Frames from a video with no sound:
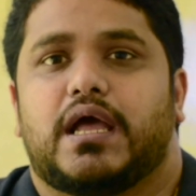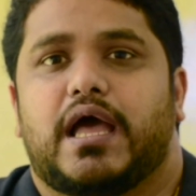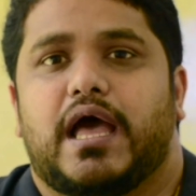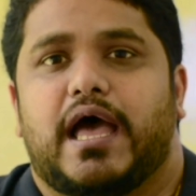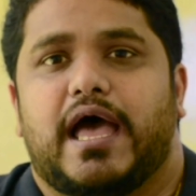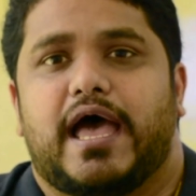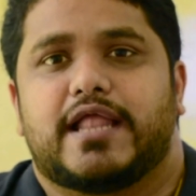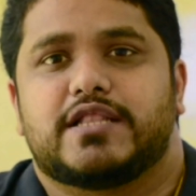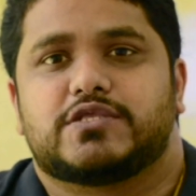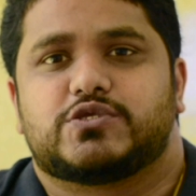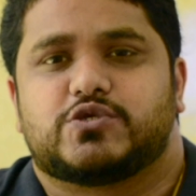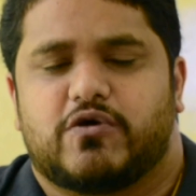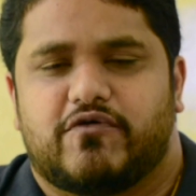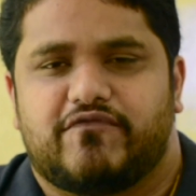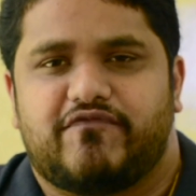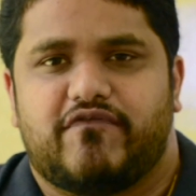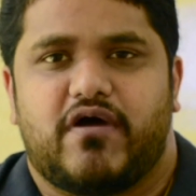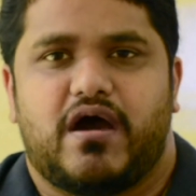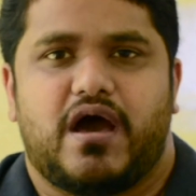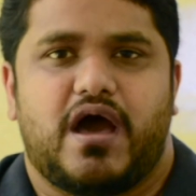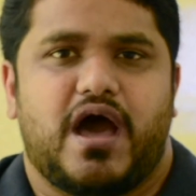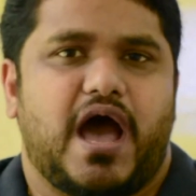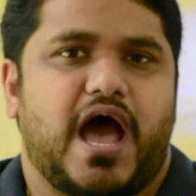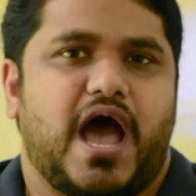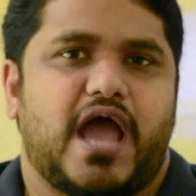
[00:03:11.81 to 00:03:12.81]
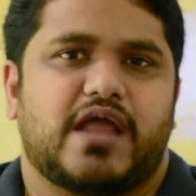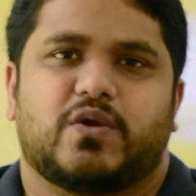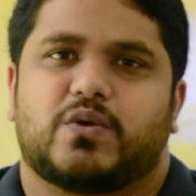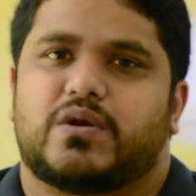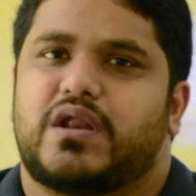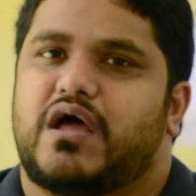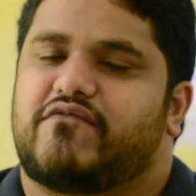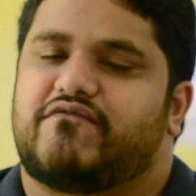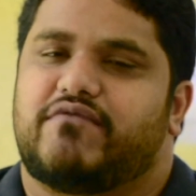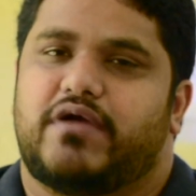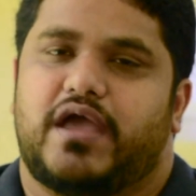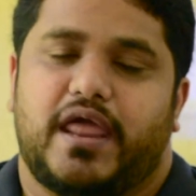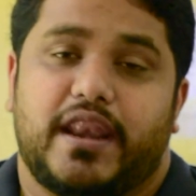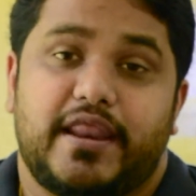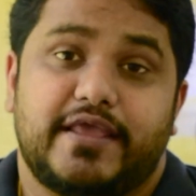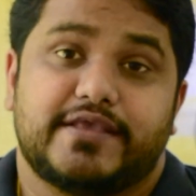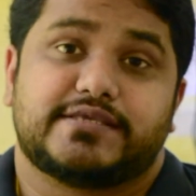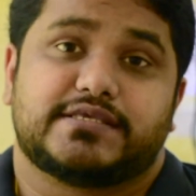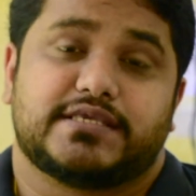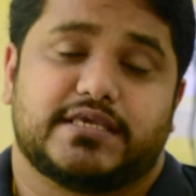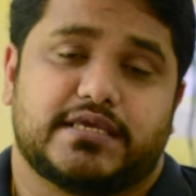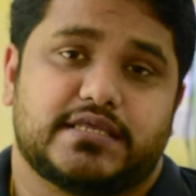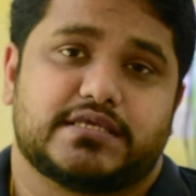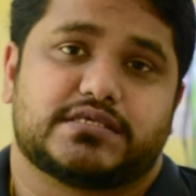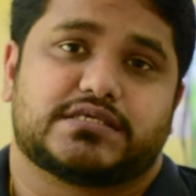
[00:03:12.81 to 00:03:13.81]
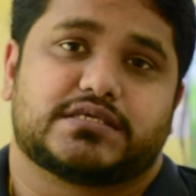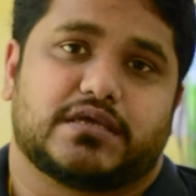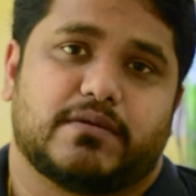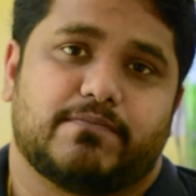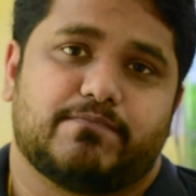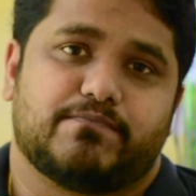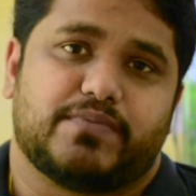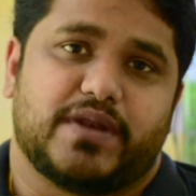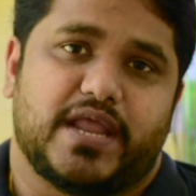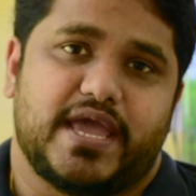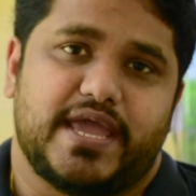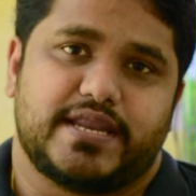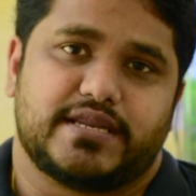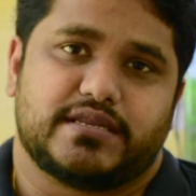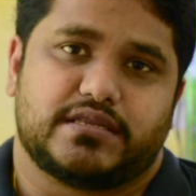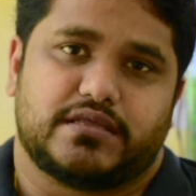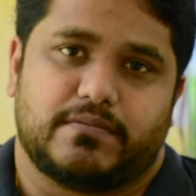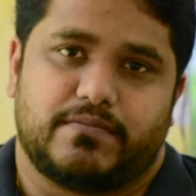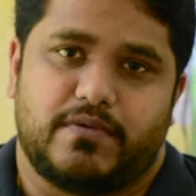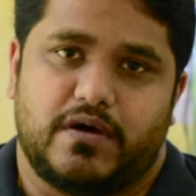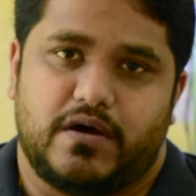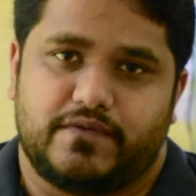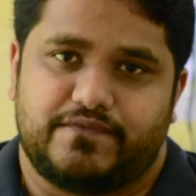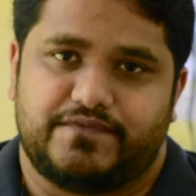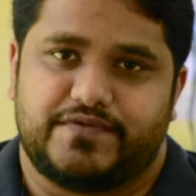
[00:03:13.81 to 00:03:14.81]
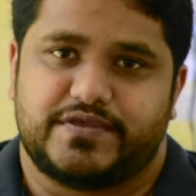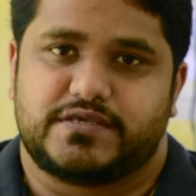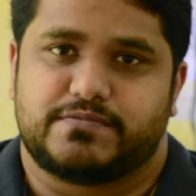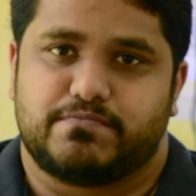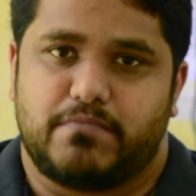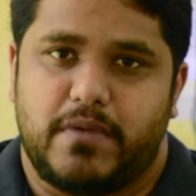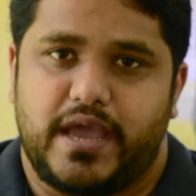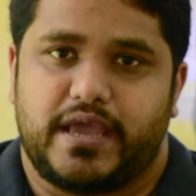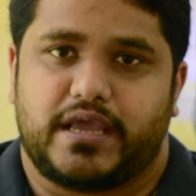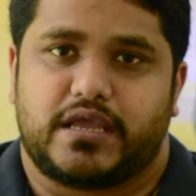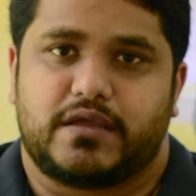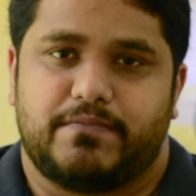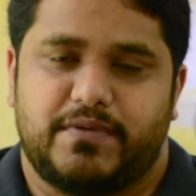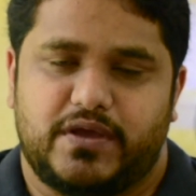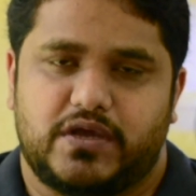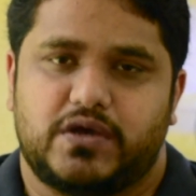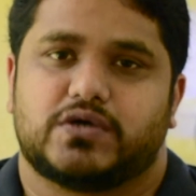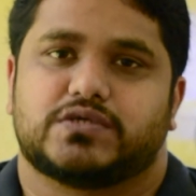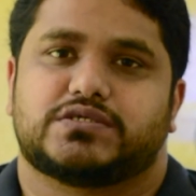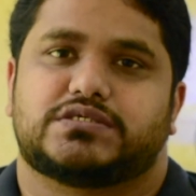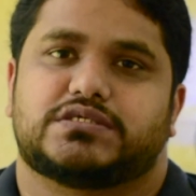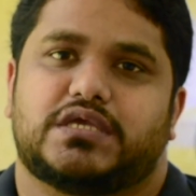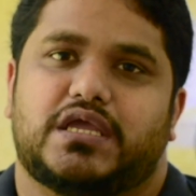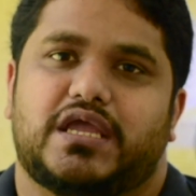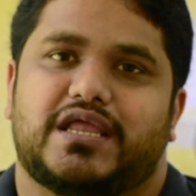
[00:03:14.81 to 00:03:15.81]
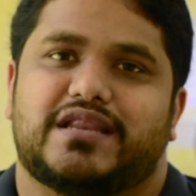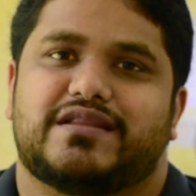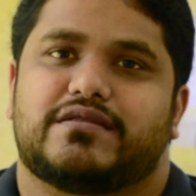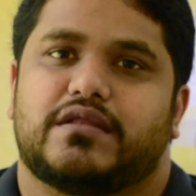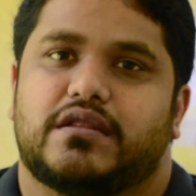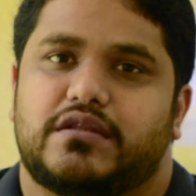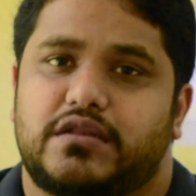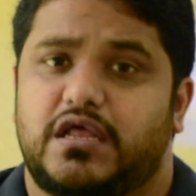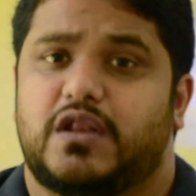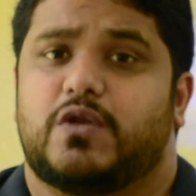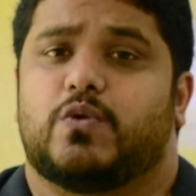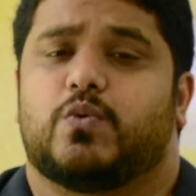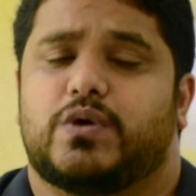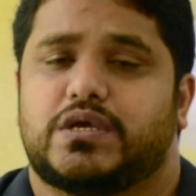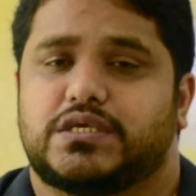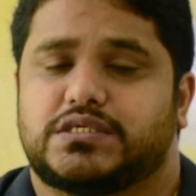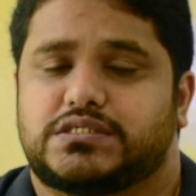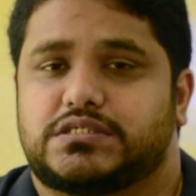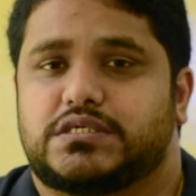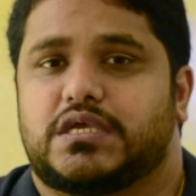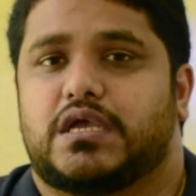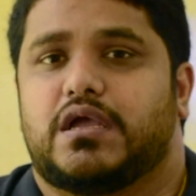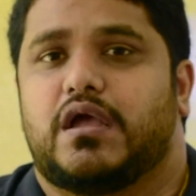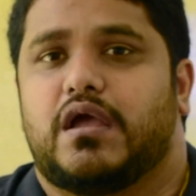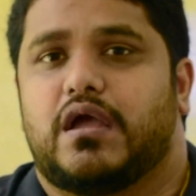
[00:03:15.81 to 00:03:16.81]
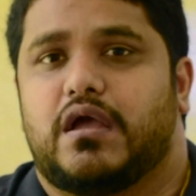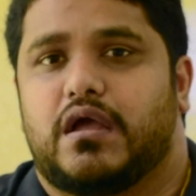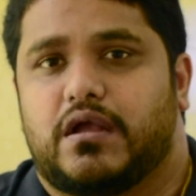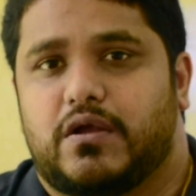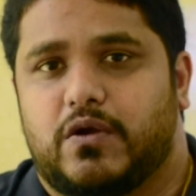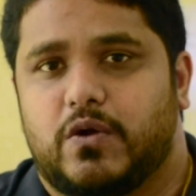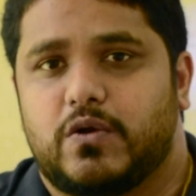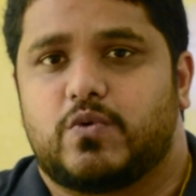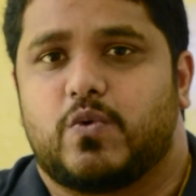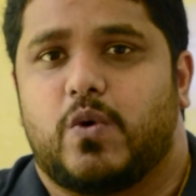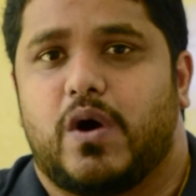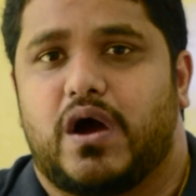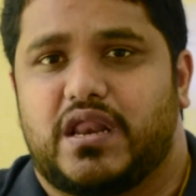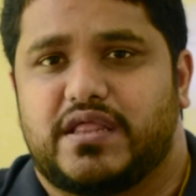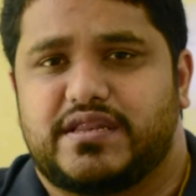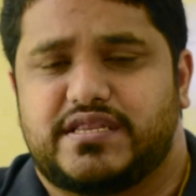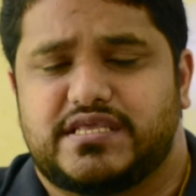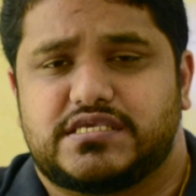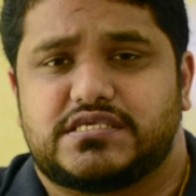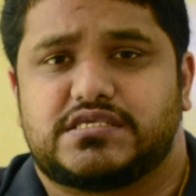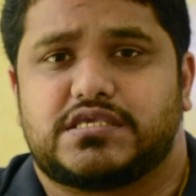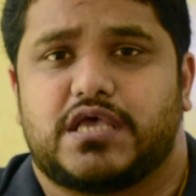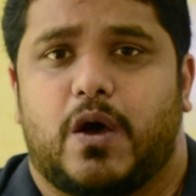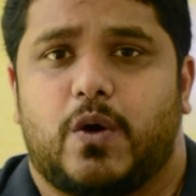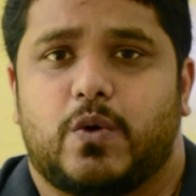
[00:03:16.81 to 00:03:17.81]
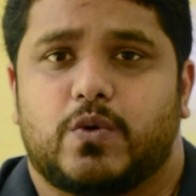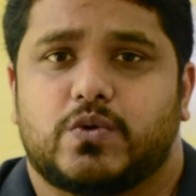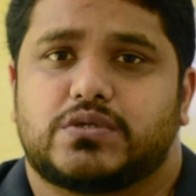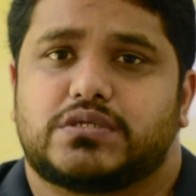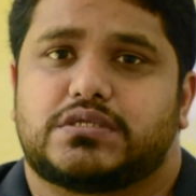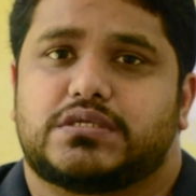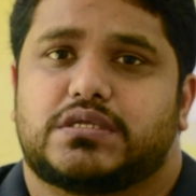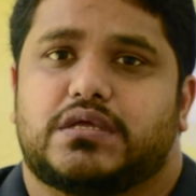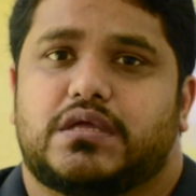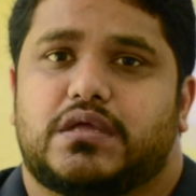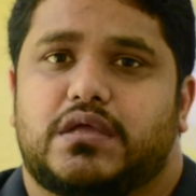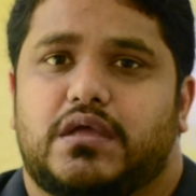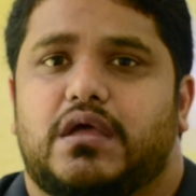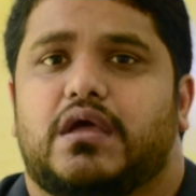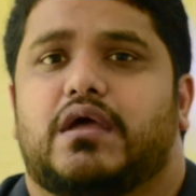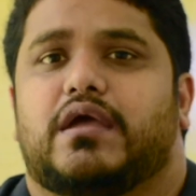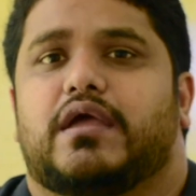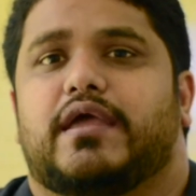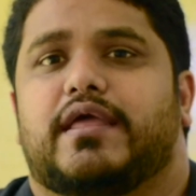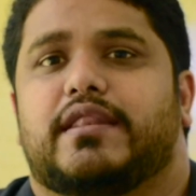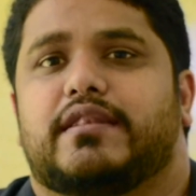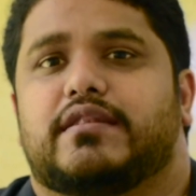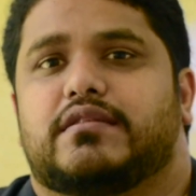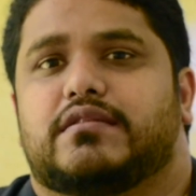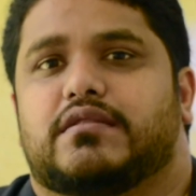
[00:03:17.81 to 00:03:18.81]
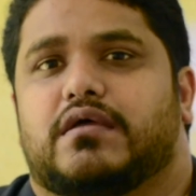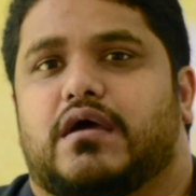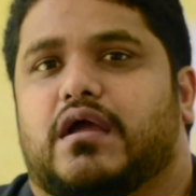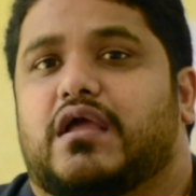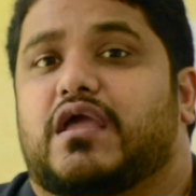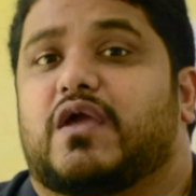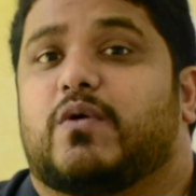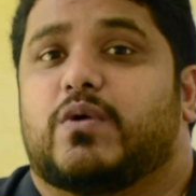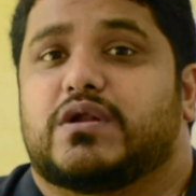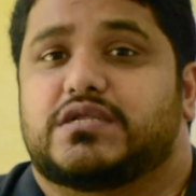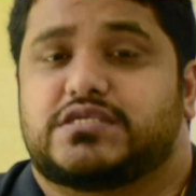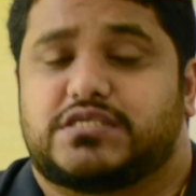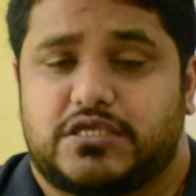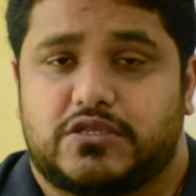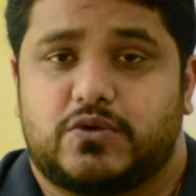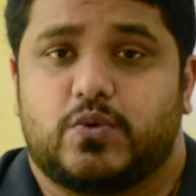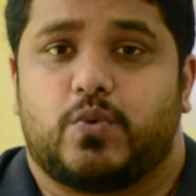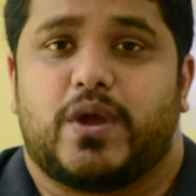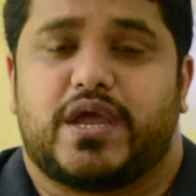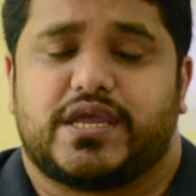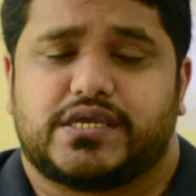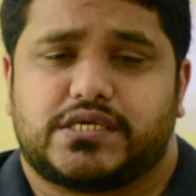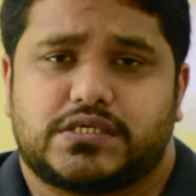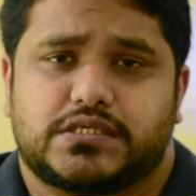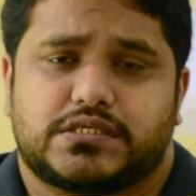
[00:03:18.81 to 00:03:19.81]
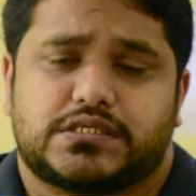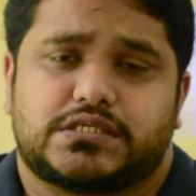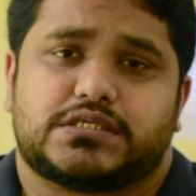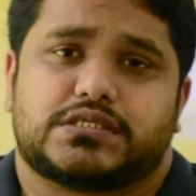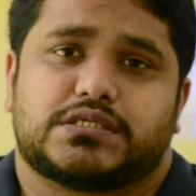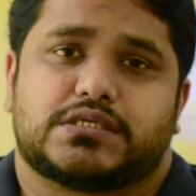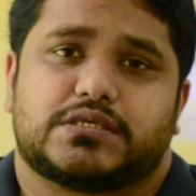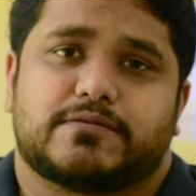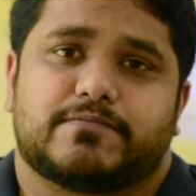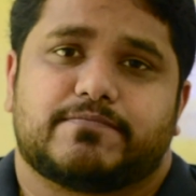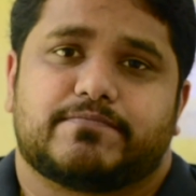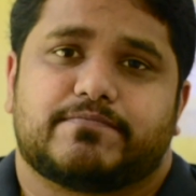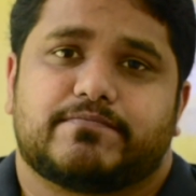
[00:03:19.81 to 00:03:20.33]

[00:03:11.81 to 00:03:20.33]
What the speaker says: and so far I don't have any serious complaint about this mic because it delivers good quality sound in given situations.